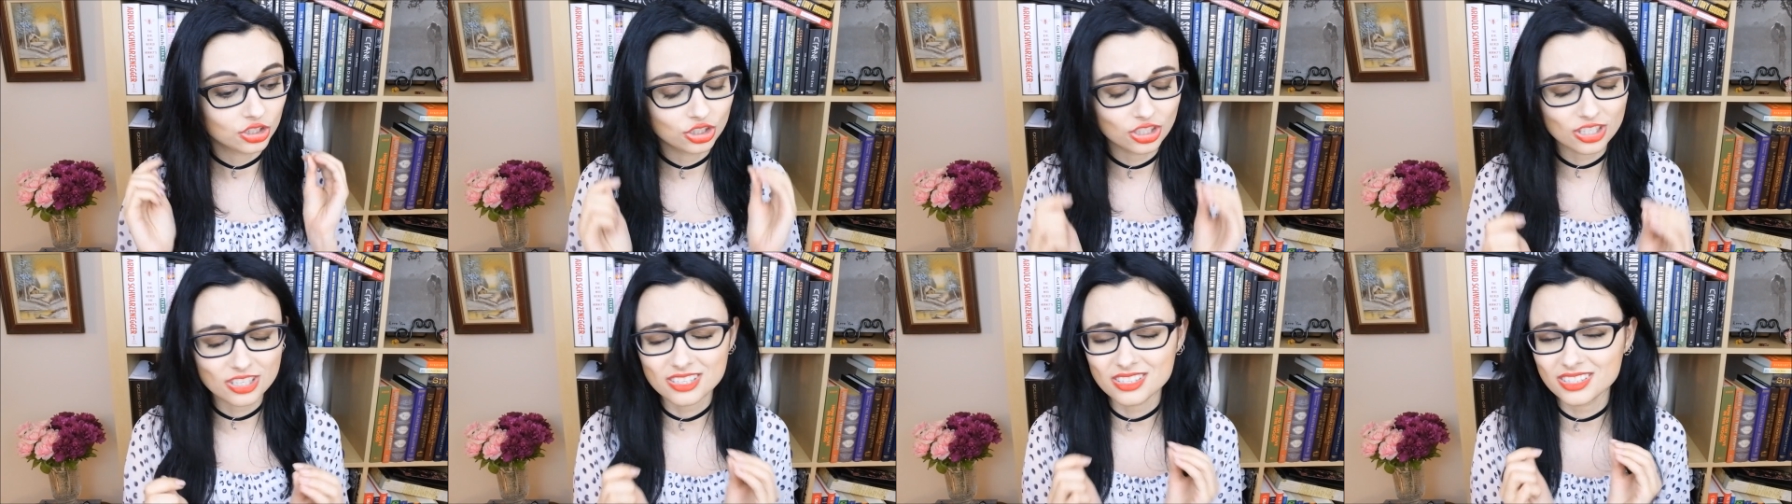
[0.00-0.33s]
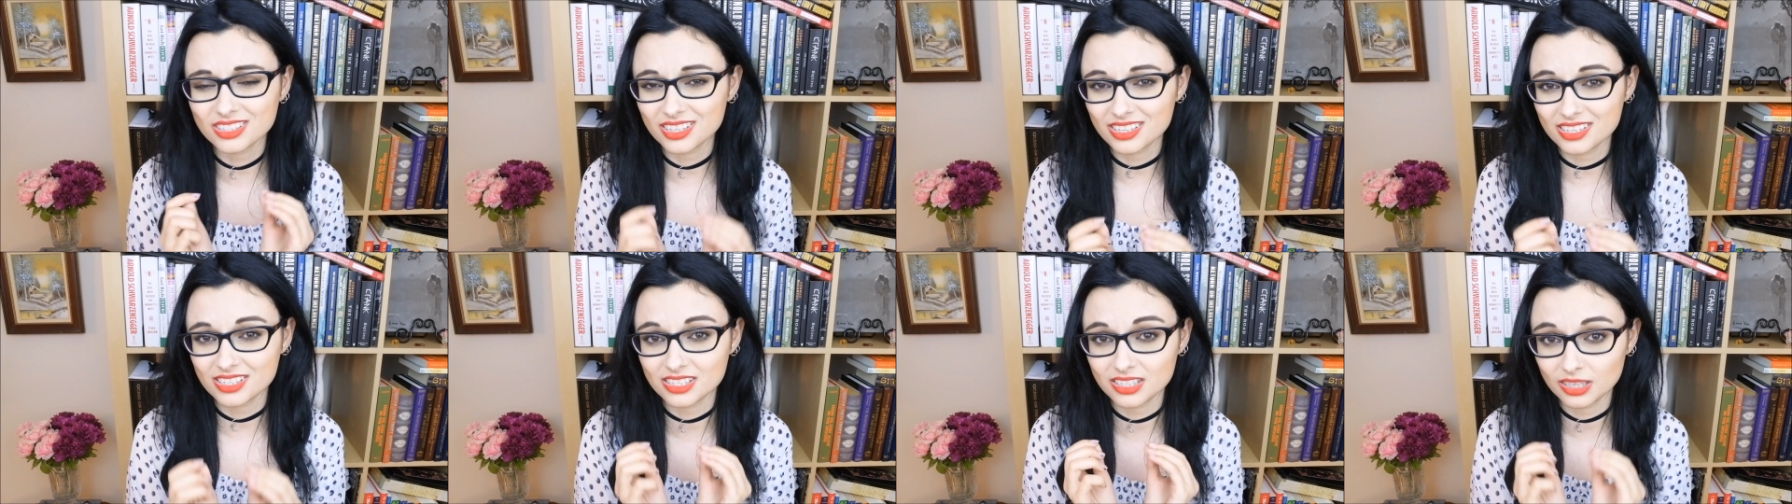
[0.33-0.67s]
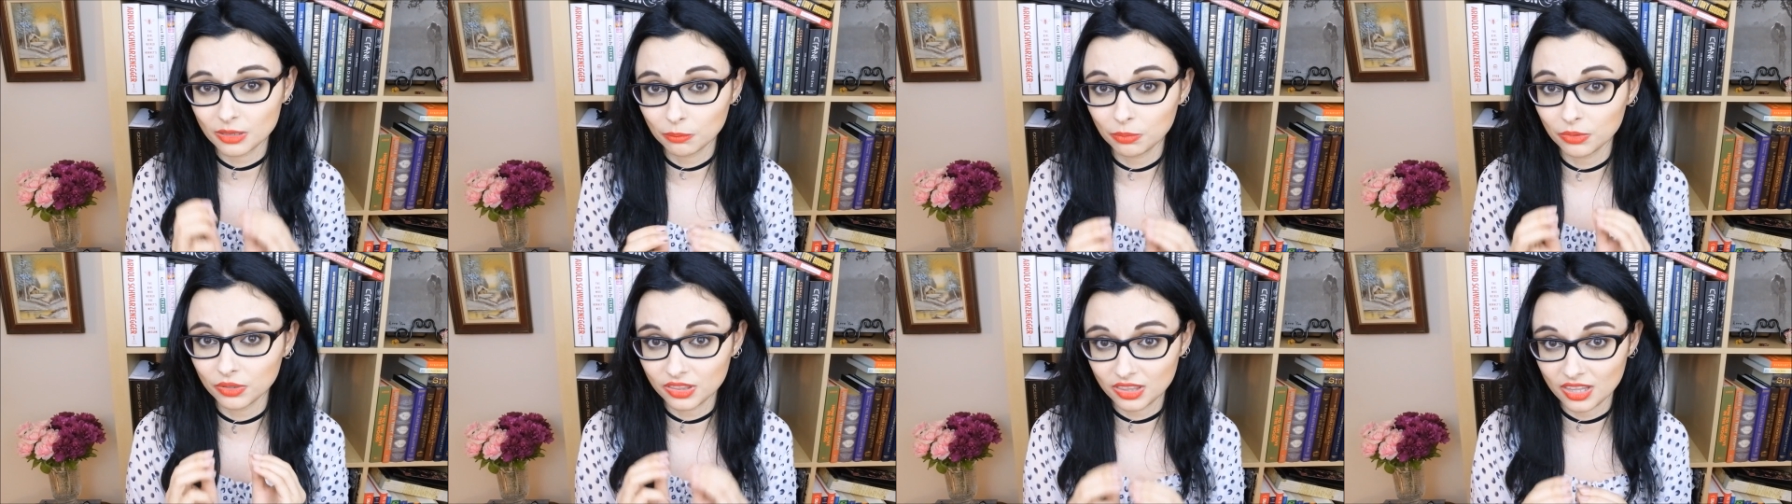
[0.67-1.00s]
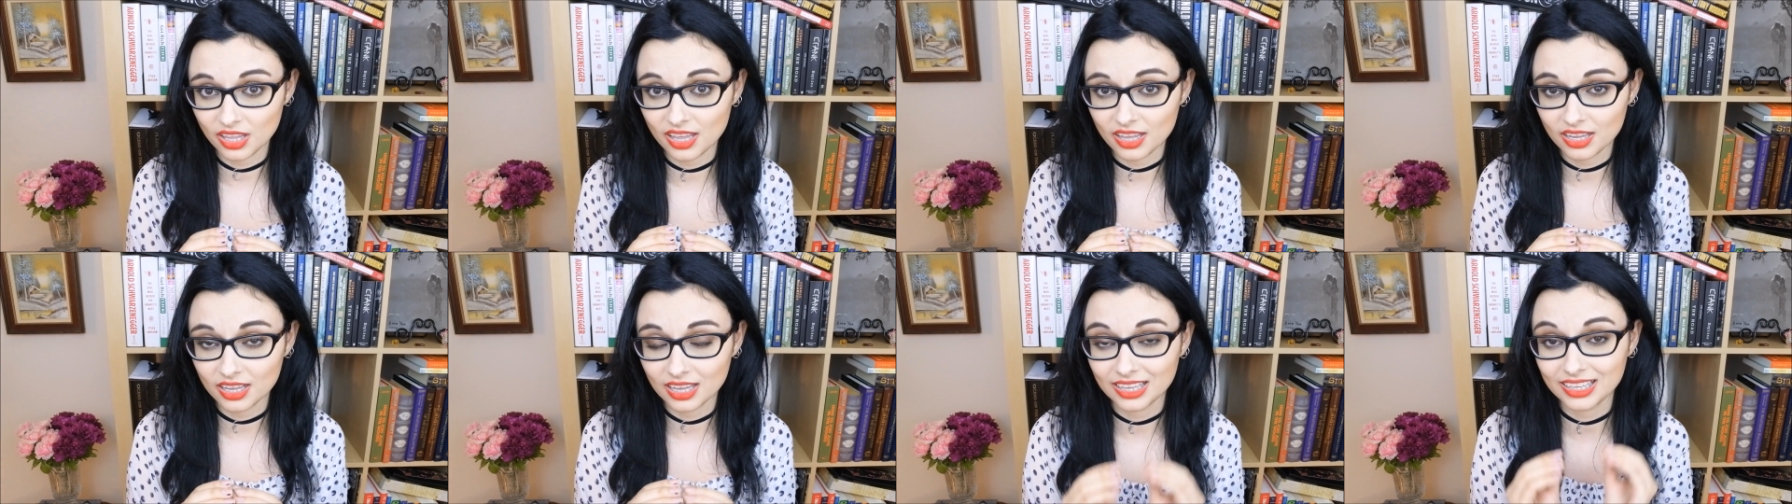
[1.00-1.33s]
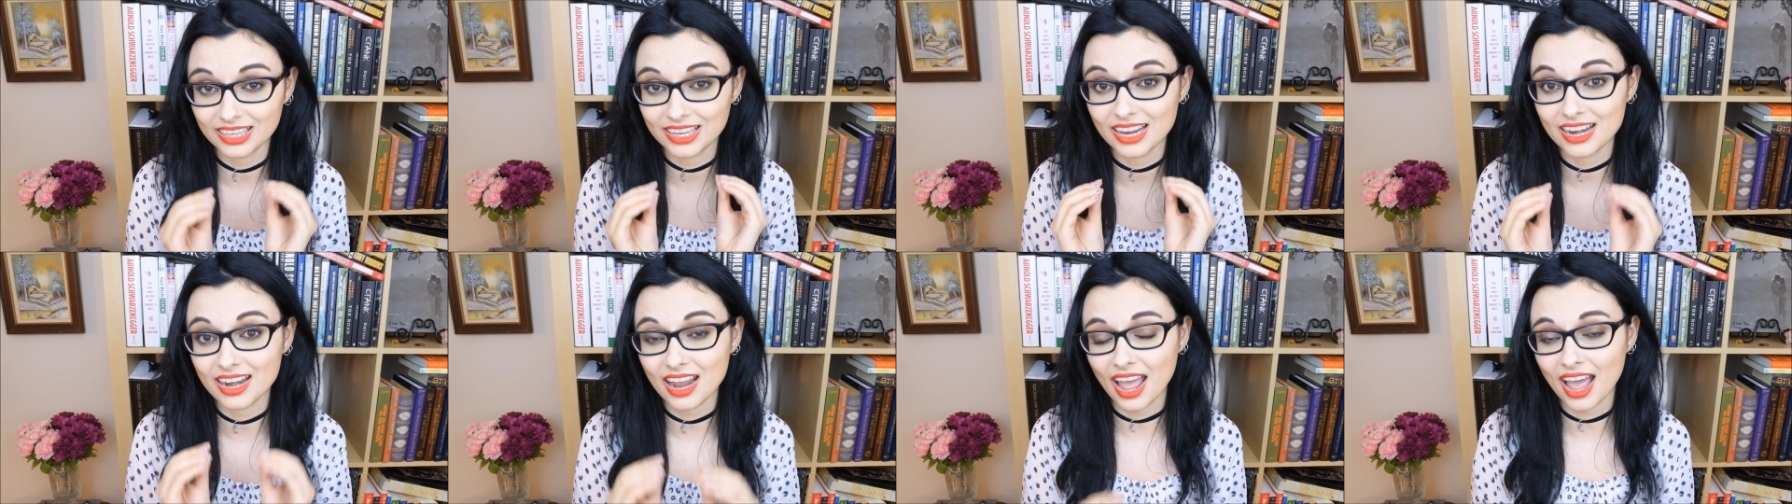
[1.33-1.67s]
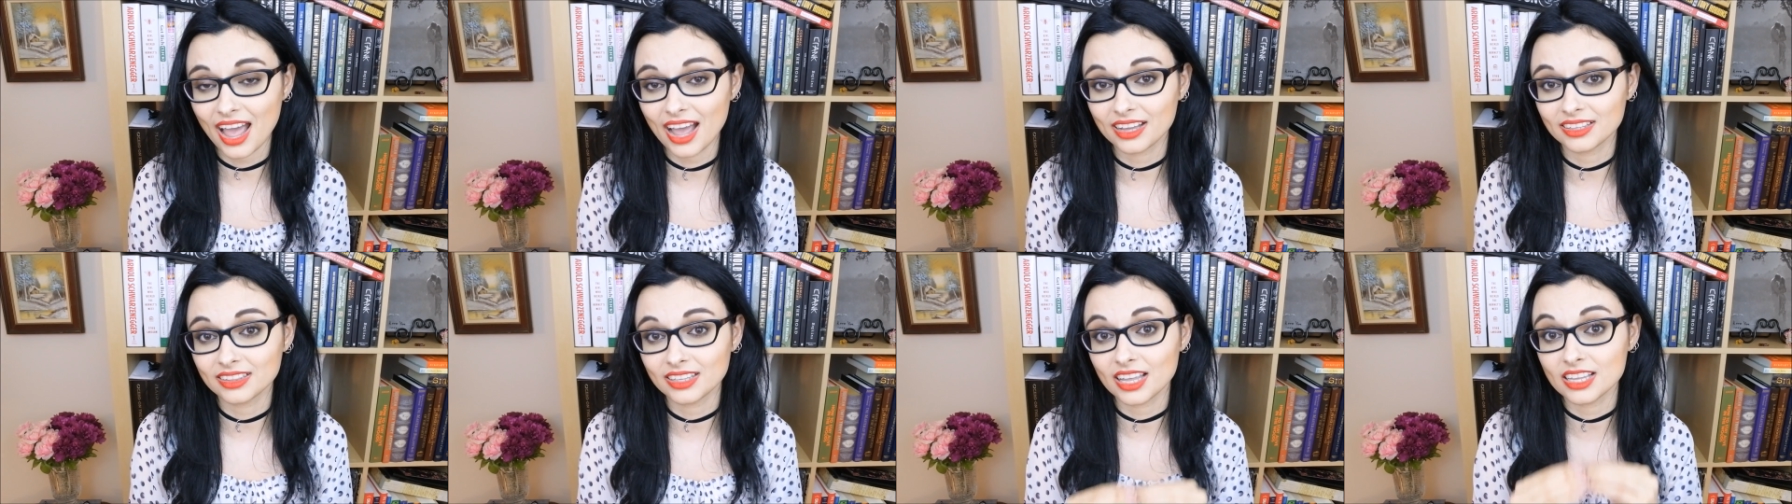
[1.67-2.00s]
Just this simple thing can
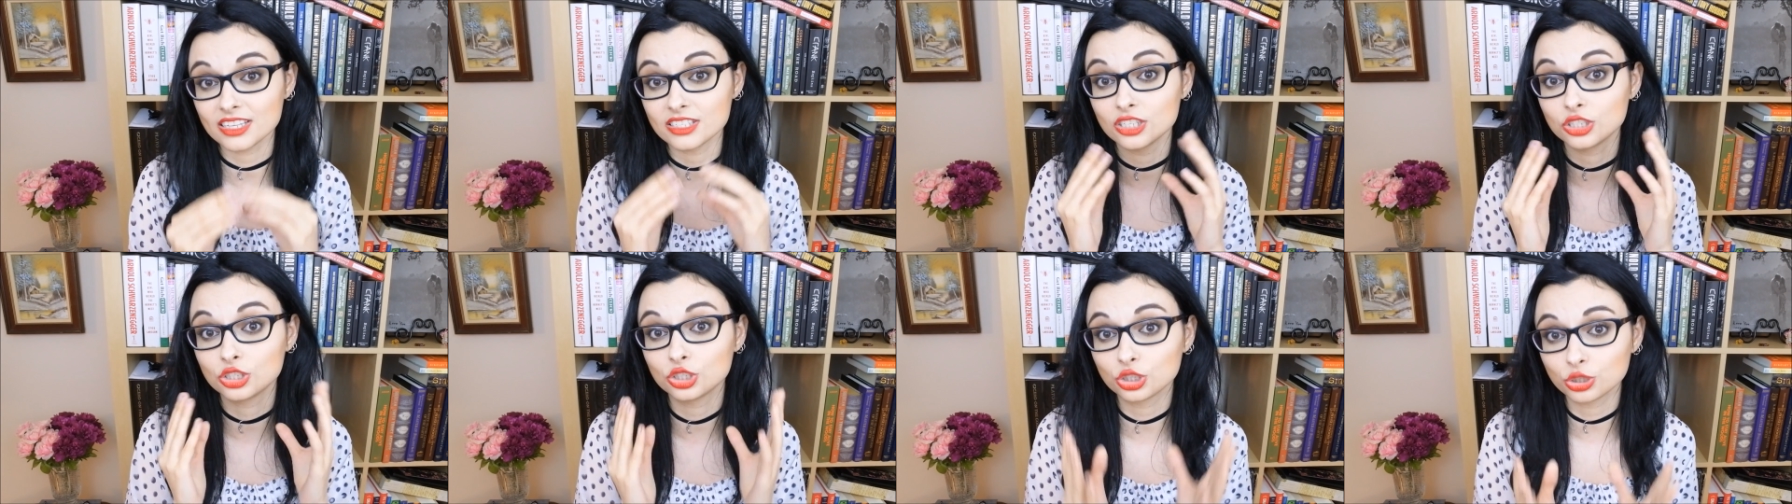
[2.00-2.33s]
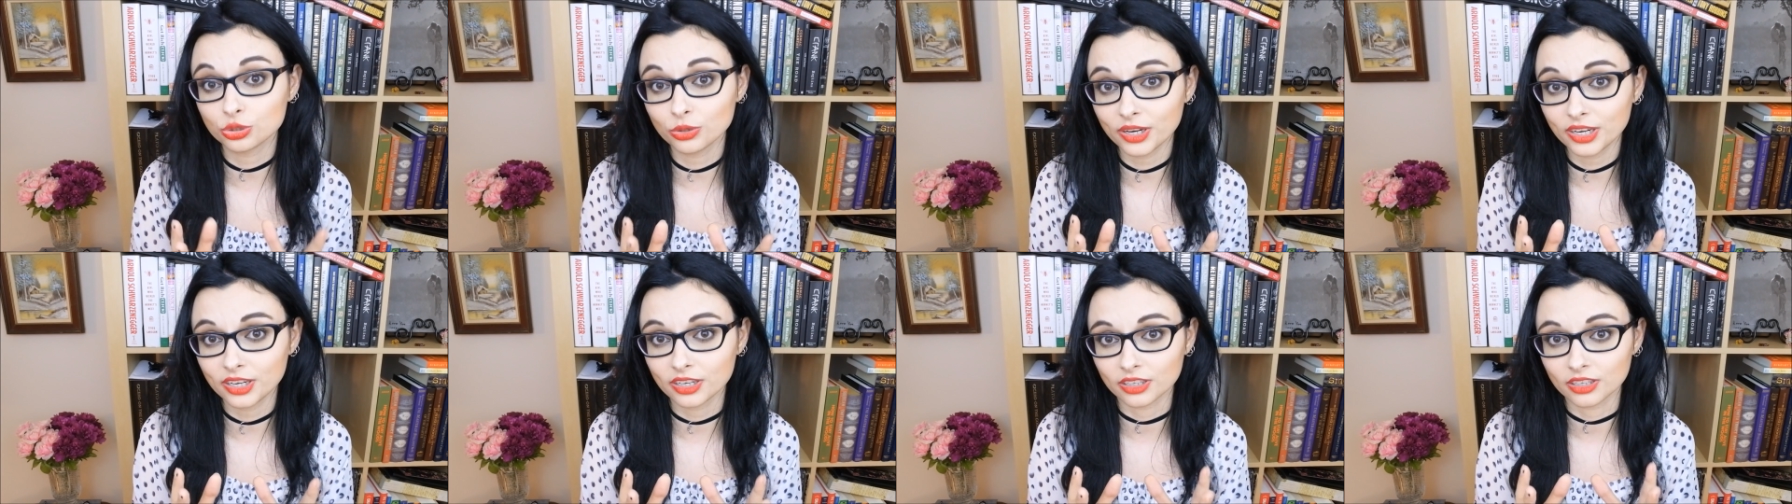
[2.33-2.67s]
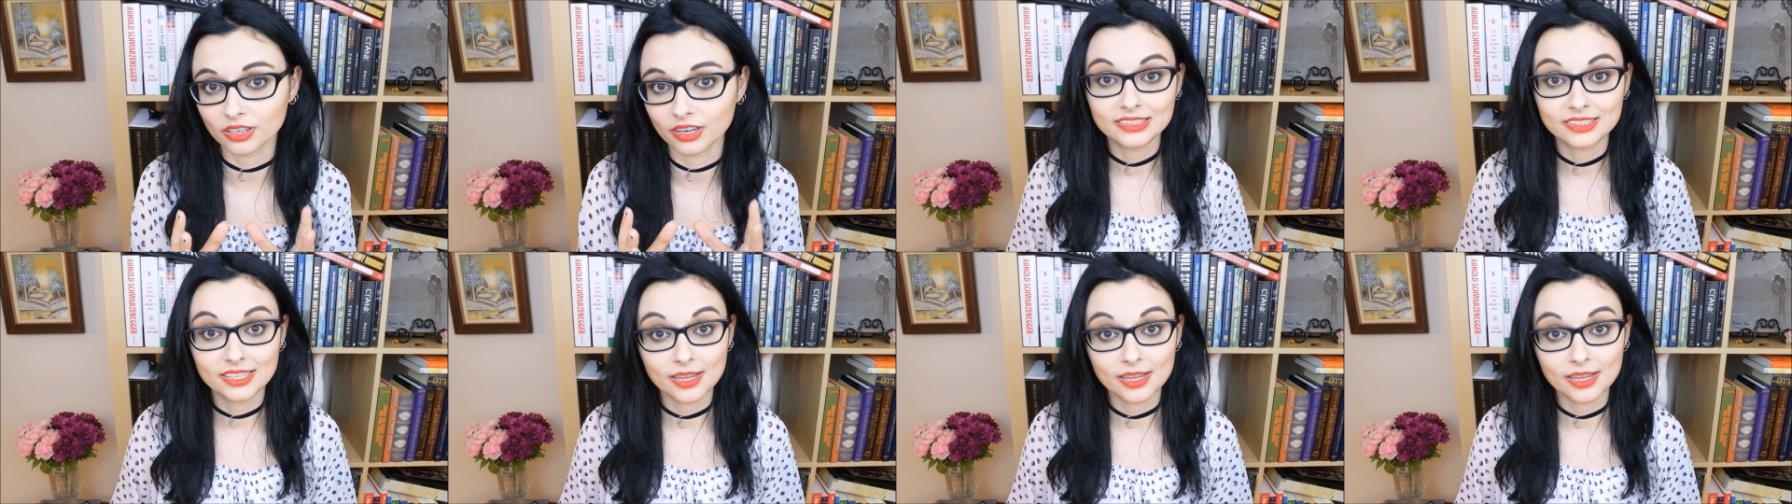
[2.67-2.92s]
act as a trigger.